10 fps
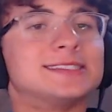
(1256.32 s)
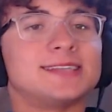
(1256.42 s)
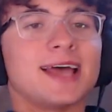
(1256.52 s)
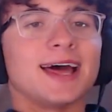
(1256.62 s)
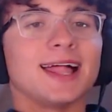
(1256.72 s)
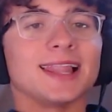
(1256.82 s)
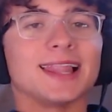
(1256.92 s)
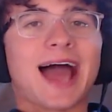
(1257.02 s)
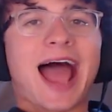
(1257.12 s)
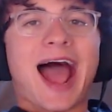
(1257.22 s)

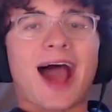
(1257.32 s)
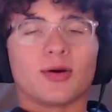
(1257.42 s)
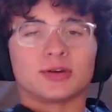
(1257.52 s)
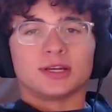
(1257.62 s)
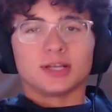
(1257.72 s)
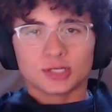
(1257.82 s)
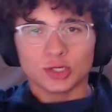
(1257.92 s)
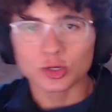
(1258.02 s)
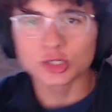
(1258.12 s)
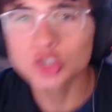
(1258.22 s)
Sell out.
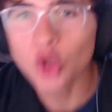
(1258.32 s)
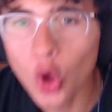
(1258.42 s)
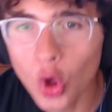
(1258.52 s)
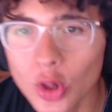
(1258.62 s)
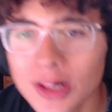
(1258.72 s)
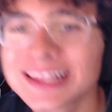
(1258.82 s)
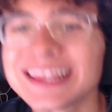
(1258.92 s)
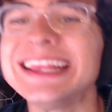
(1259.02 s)
Your soul